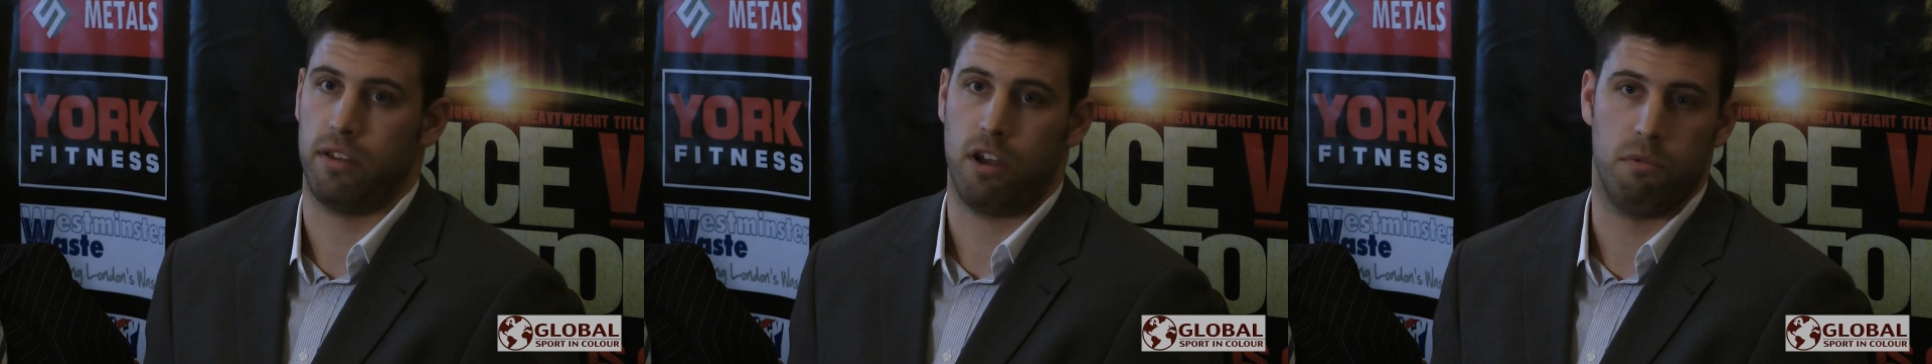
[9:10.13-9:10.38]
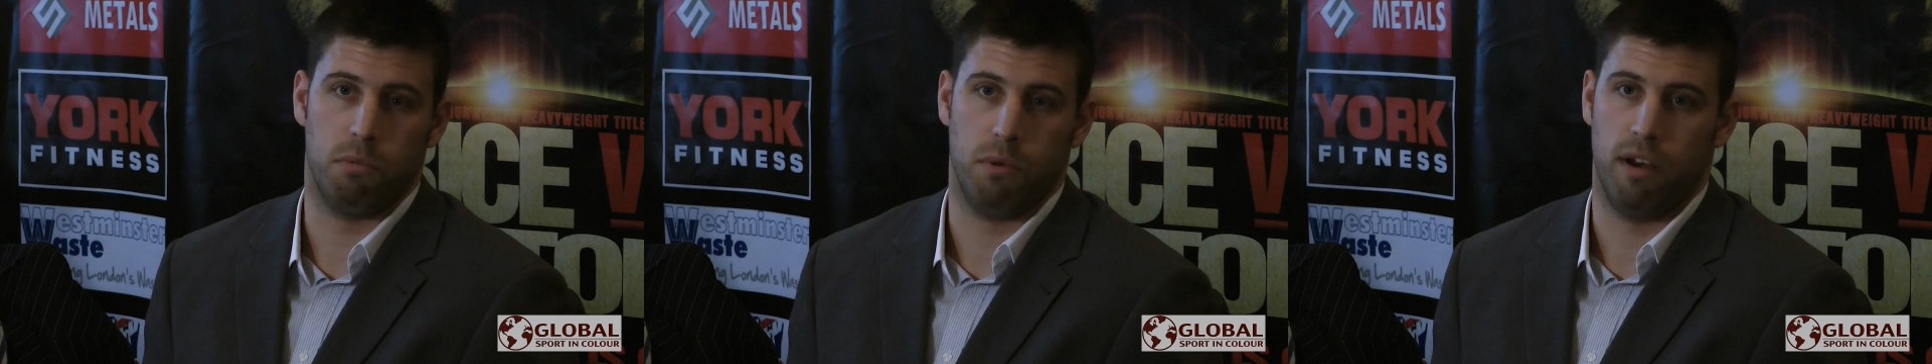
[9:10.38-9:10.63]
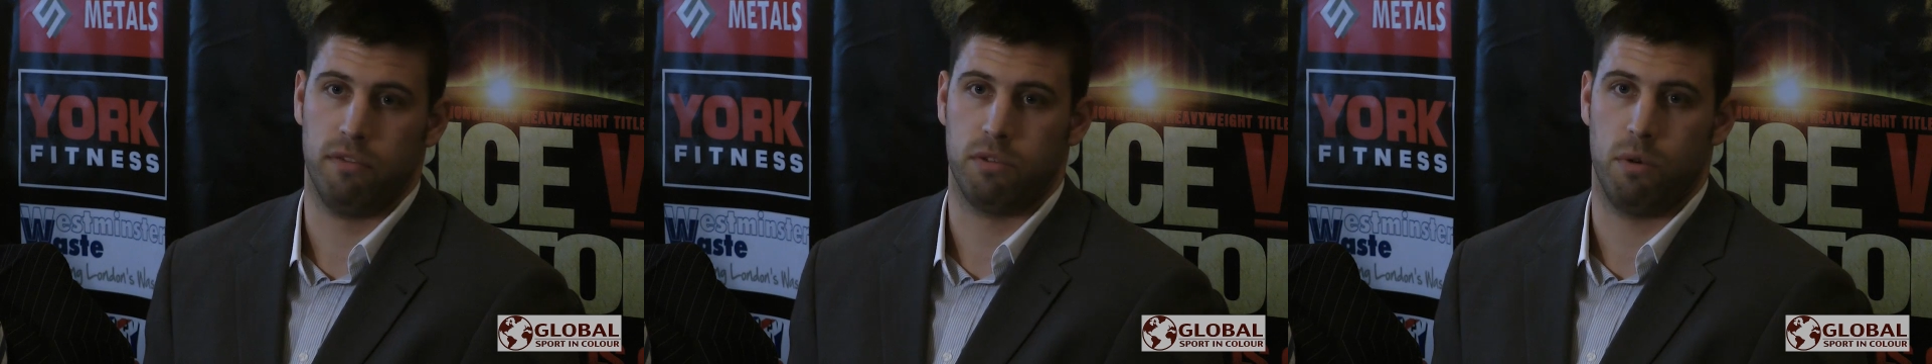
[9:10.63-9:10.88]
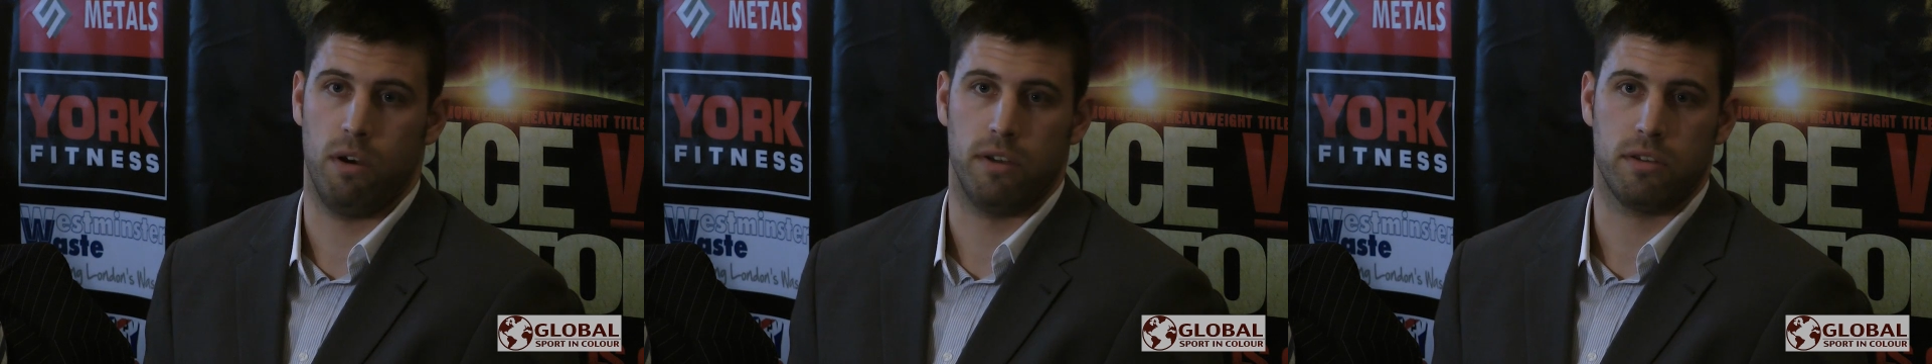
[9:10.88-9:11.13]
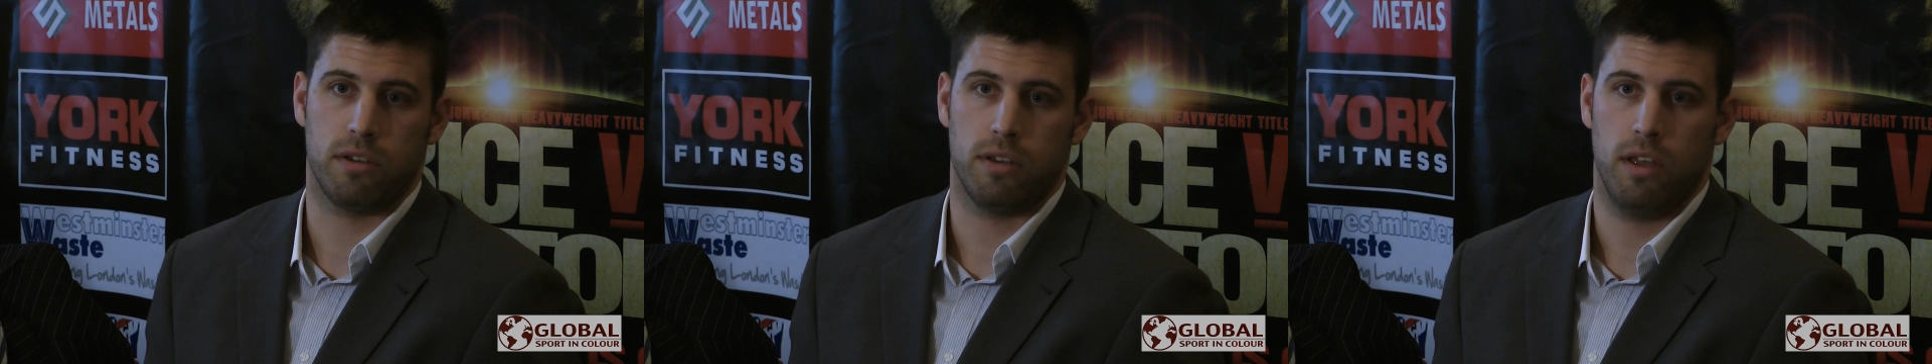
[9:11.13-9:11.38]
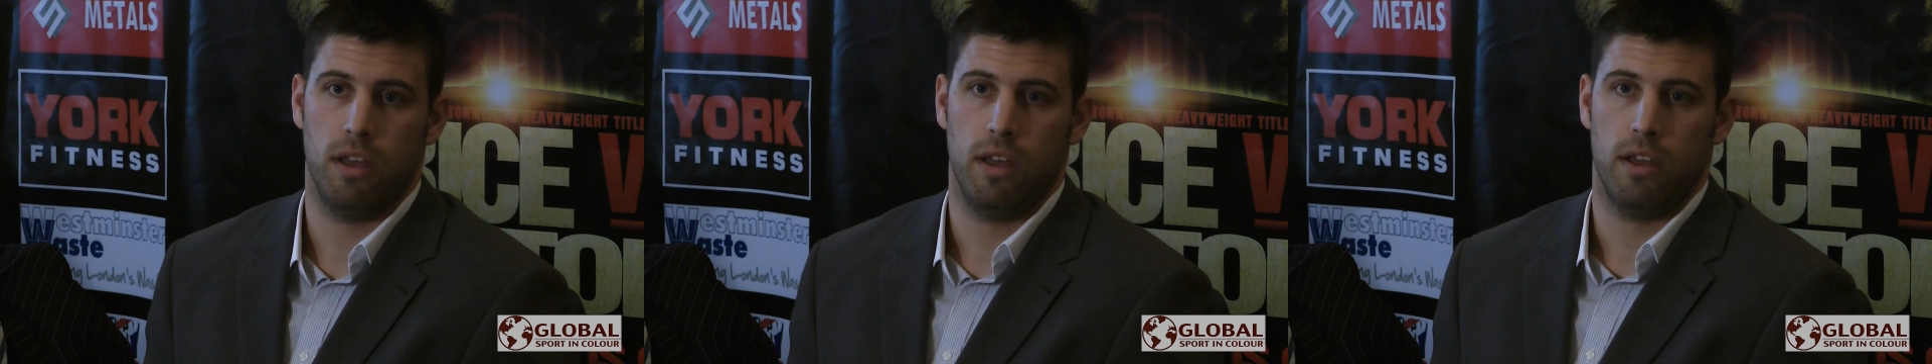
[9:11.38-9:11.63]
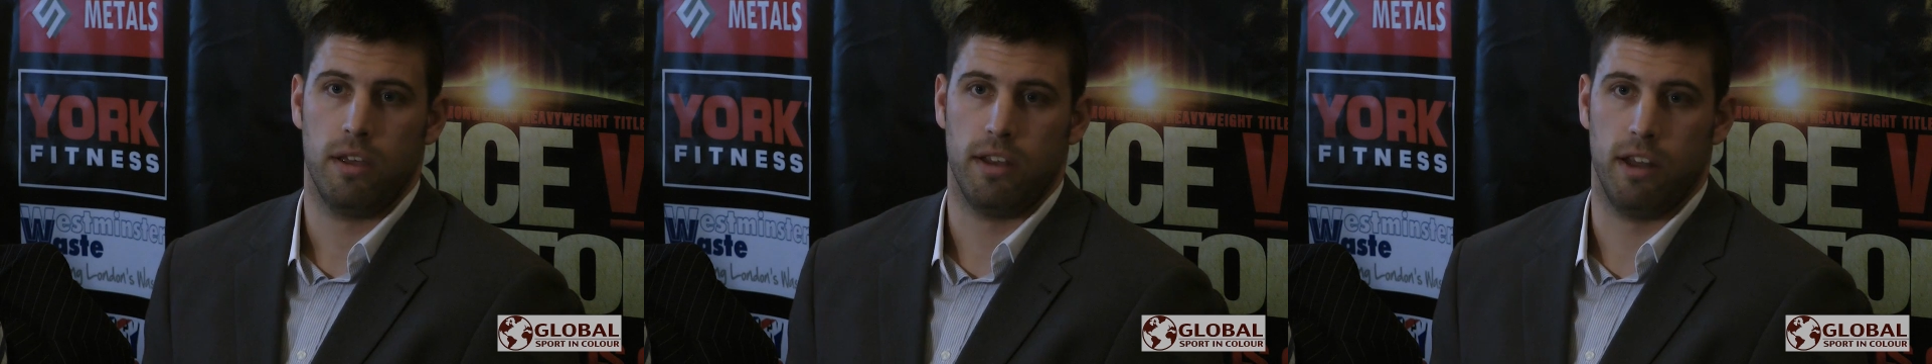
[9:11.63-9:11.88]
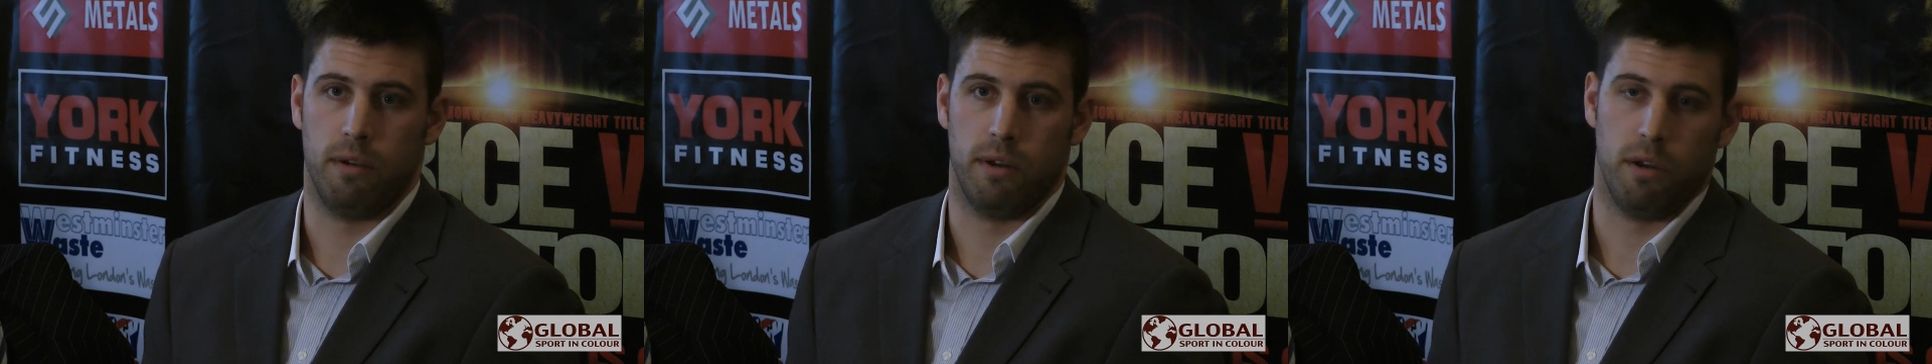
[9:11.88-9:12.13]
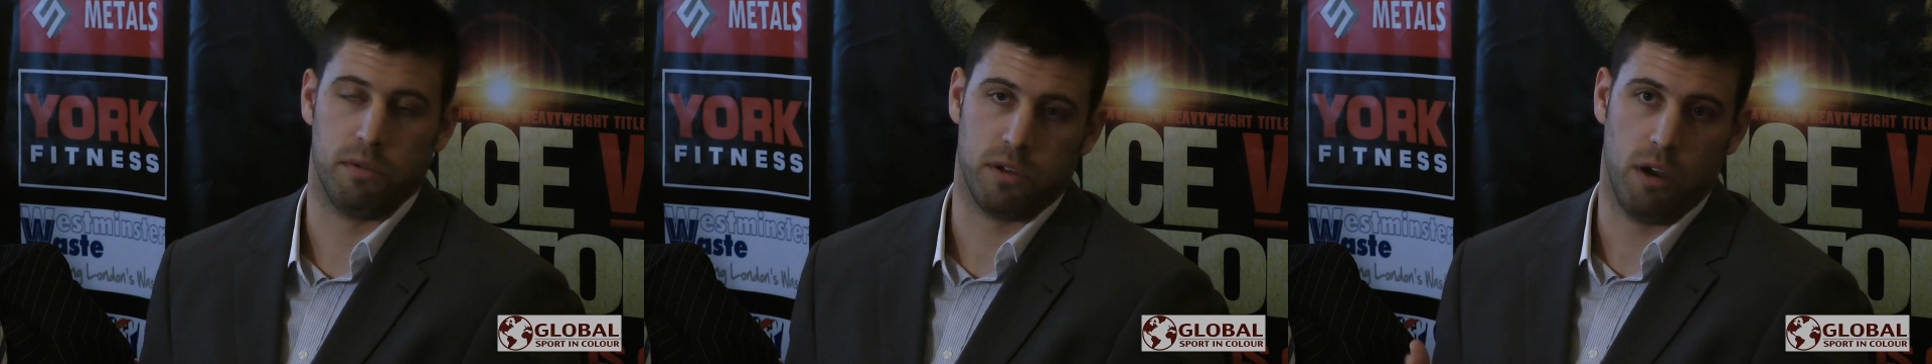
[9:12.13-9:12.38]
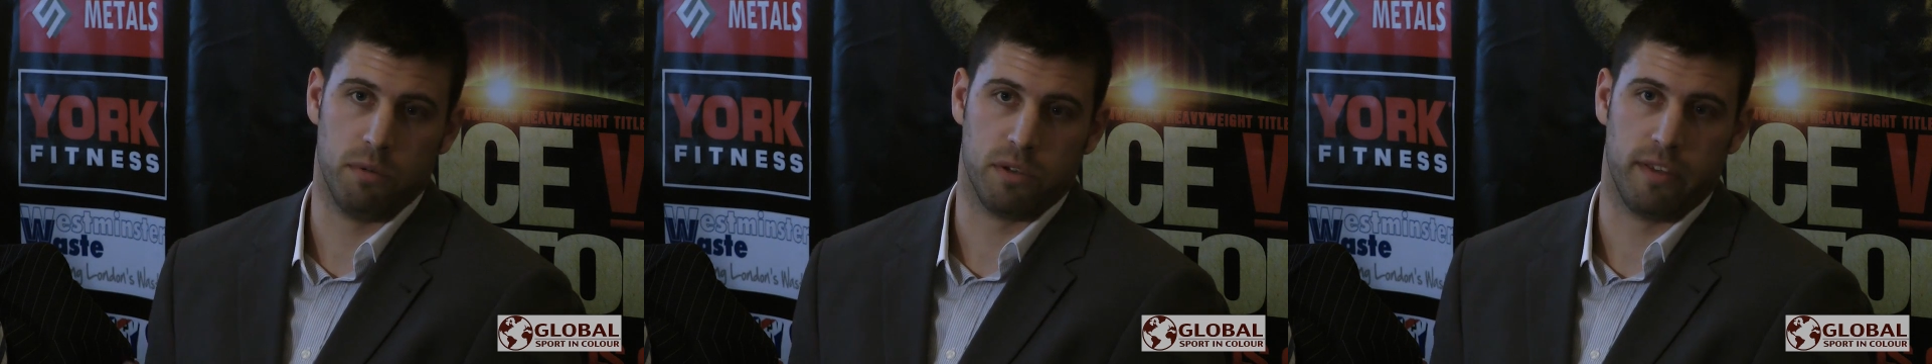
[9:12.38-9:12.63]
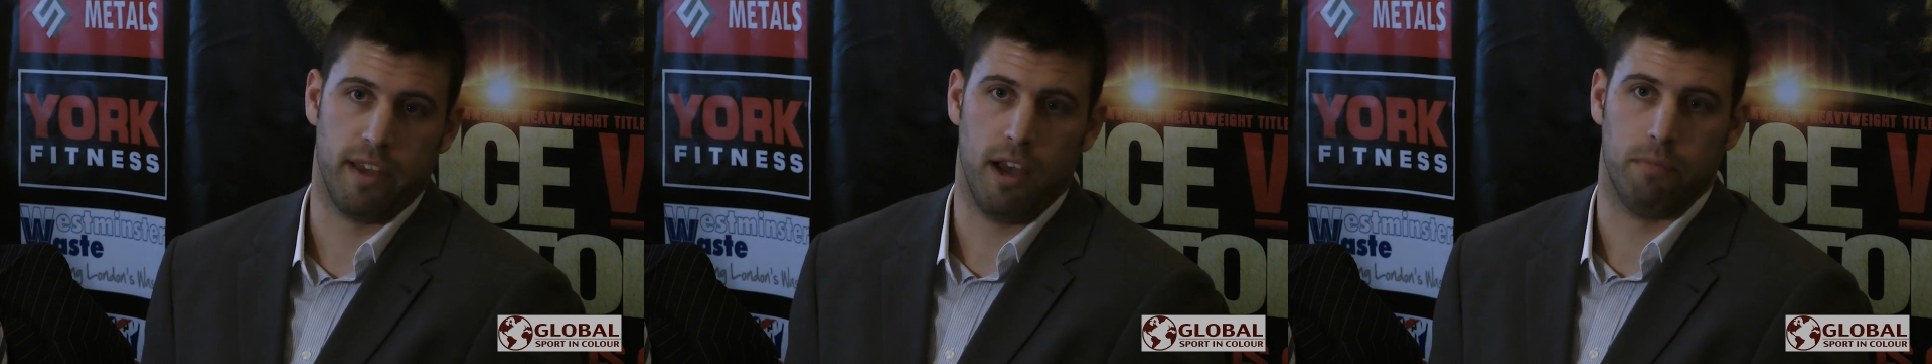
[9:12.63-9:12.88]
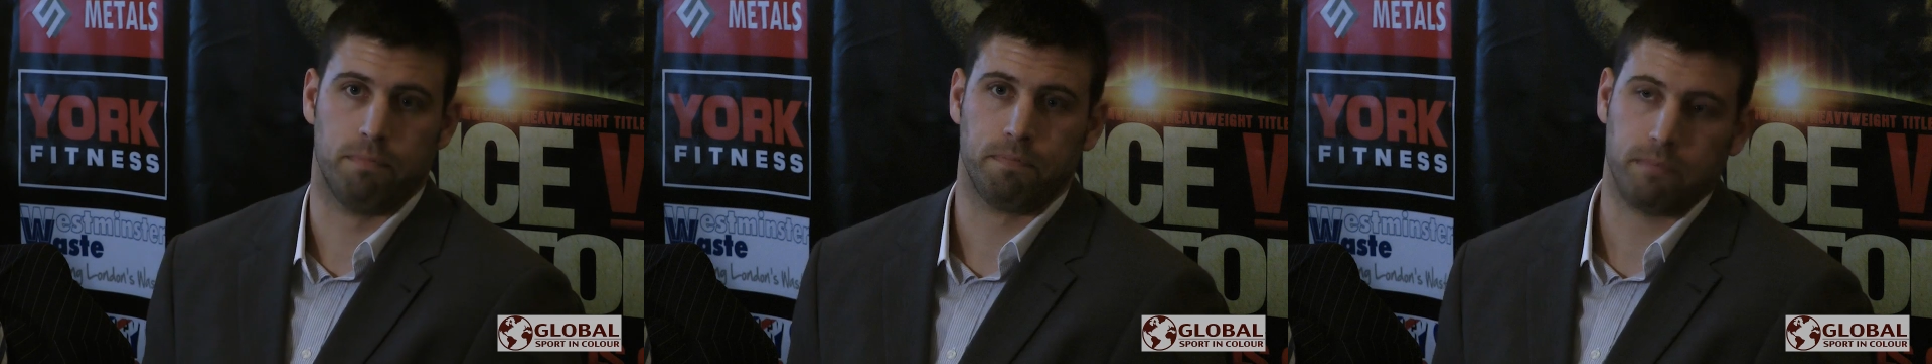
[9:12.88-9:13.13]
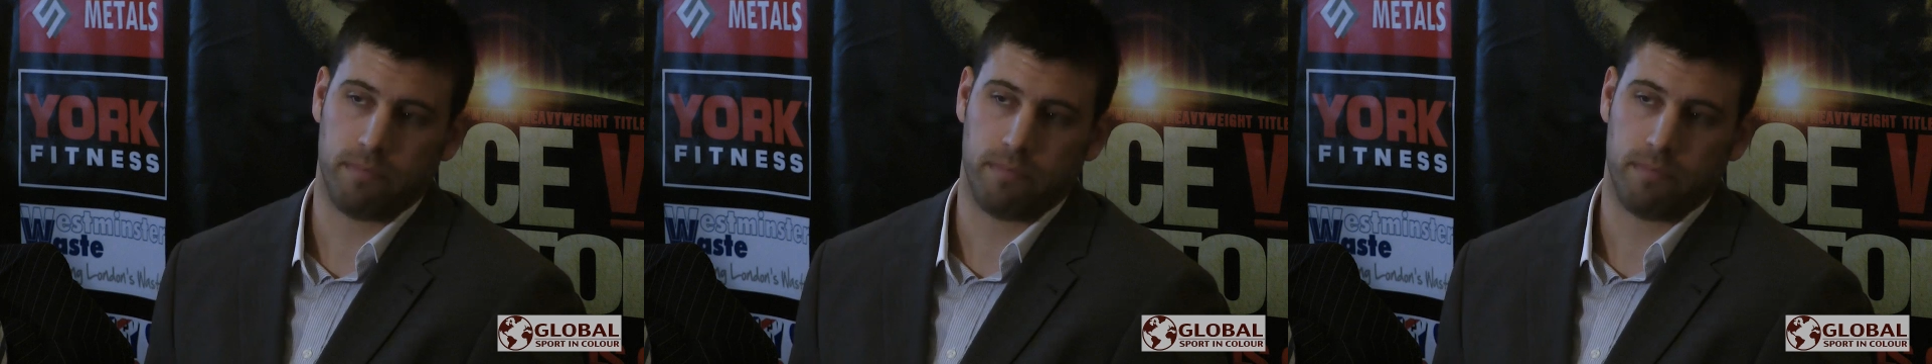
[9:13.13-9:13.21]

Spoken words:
the Commonwealth twice, you know, and I was on the up.